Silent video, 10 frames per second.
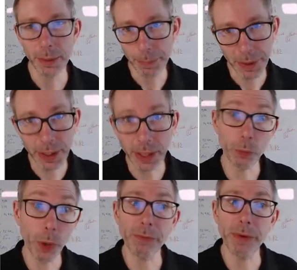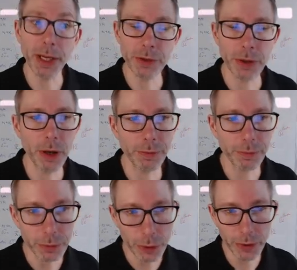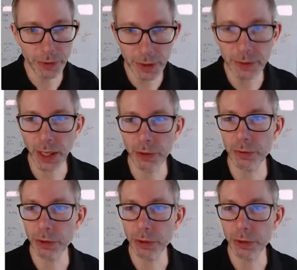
But then what fraction of goods is actually